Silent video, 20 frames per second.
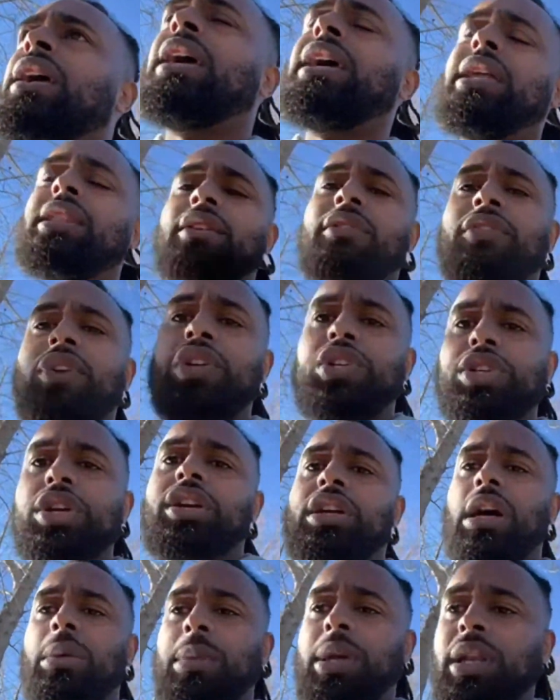In the future
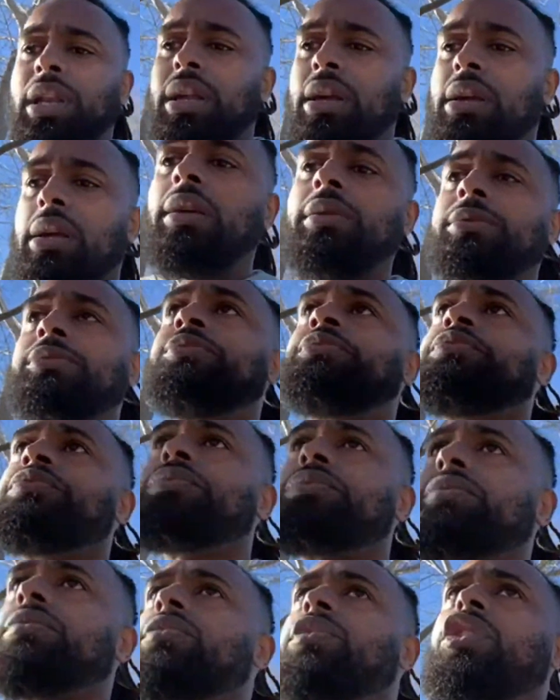coming near,
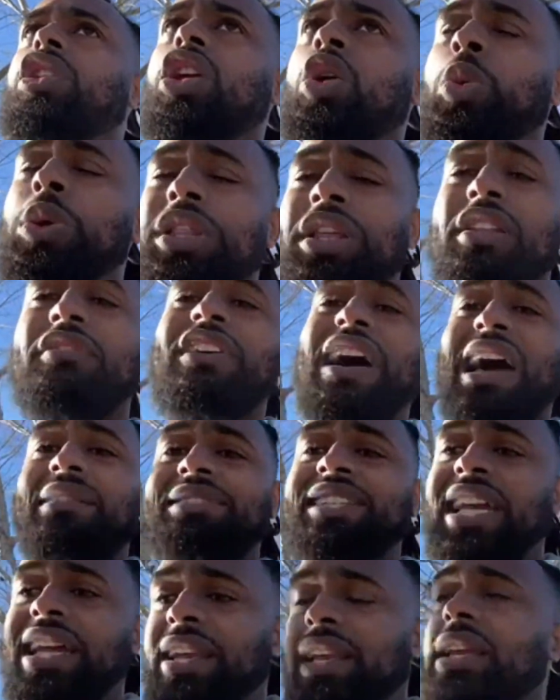within five
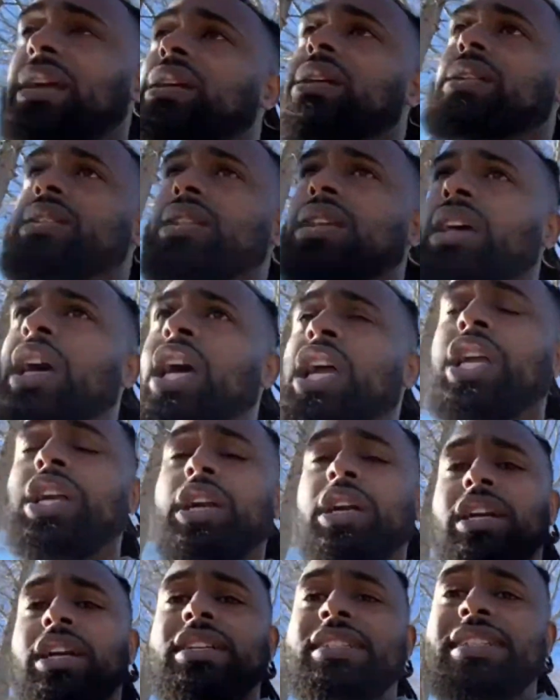ten years,
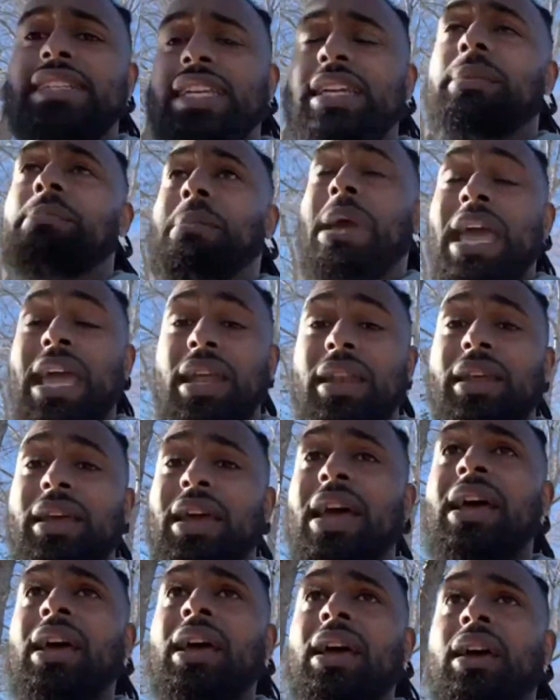you're gonna see man
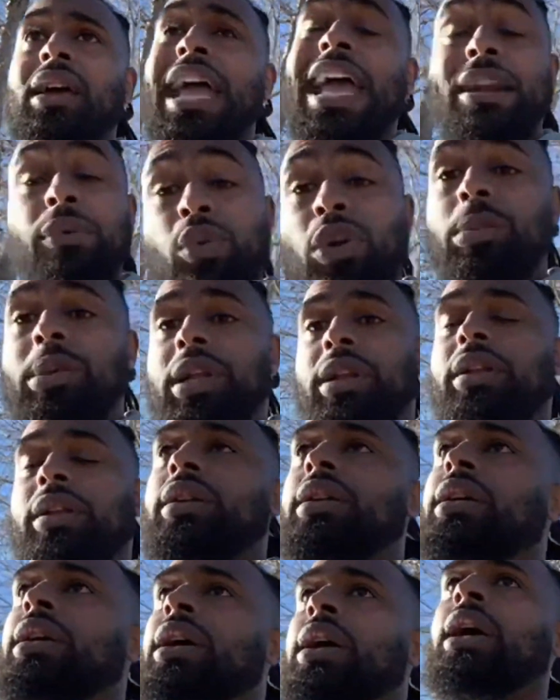and woman
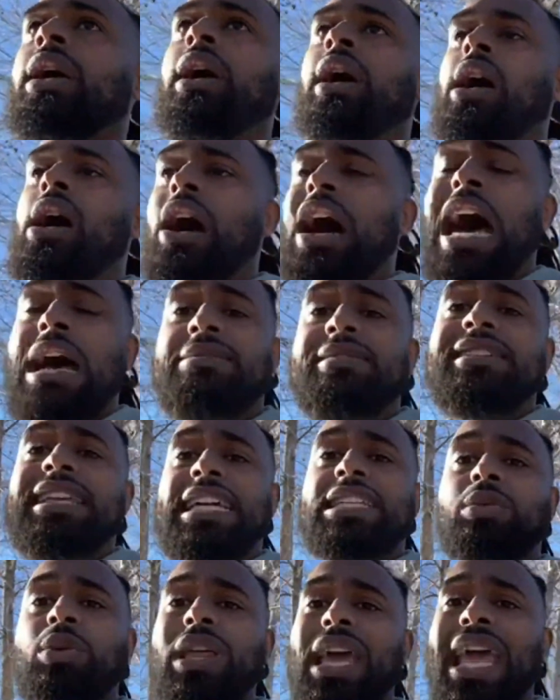uh, have
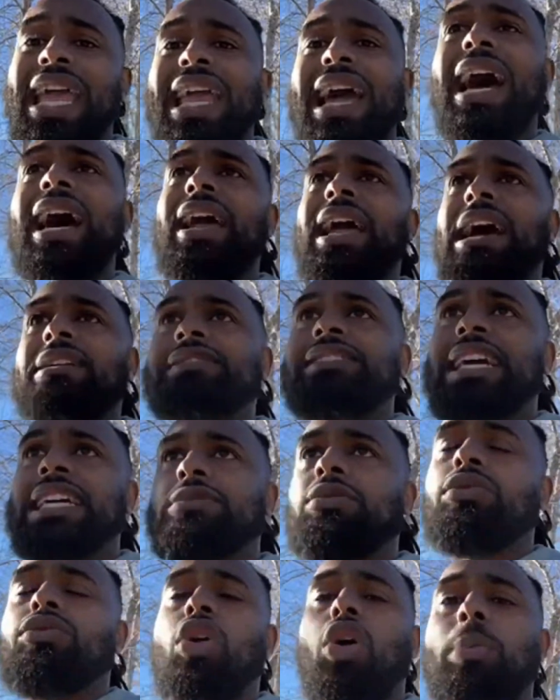sex with the AI, have sex
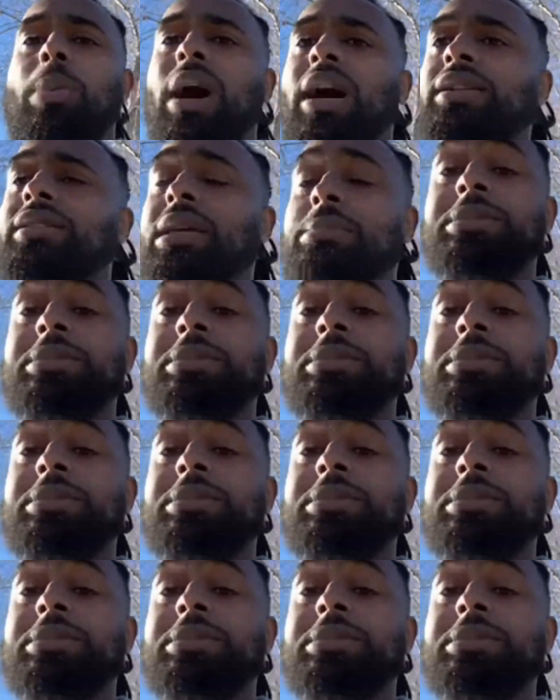with robots.